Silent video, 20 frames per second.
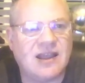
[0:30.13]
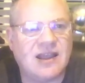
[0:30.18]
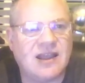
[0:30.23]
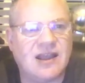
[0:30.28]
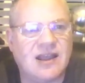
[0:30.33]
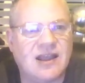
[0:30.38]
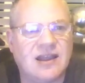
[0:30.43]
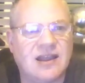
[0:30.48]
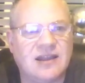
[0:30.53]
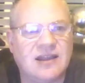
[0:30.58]

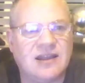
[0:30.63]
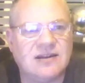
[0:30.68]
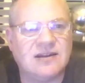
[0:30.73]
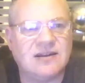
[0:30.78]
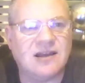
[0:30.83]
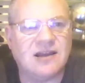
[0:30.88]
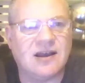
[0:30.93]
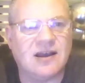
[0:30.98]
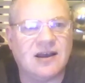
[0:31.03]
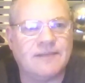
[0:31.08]
And
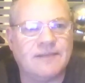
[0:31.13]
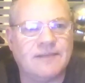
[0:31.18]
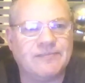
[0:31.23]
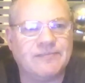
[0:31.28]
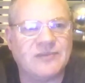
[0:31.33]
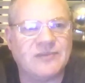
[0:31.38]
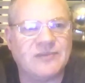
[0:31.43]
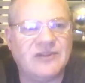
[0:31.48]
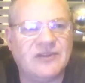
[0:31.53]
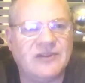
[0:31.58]

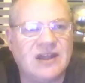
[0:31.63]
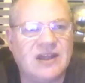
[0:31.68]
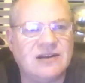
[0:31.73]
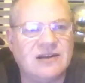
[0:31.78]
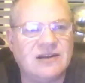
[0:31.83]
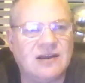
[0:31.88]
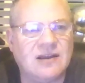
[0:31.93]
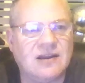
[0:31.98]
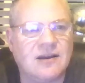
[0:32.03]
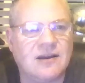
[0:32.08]

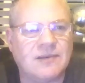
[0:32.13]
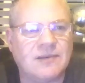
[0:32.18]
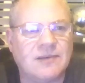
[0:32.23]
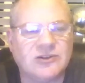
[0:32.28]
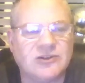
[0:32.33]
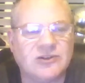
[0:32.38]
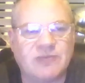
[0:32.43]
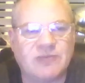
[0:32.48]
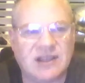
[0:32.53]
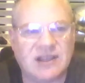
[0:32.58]
then I
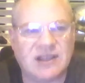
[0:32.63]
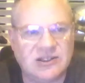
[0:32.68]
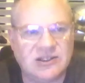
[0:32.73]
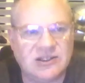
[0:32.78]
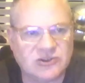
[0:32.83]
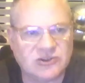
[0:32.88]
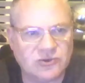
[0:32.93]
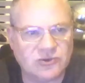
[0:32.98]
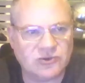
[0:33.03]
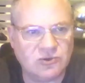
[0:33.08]
took Becky to
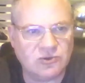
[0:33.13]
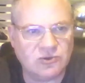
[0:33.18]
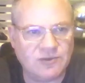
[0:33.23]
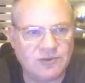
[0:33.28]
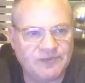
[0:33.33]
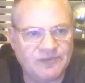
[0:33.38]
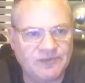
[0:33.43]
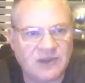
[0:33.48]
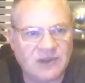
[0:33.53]
school.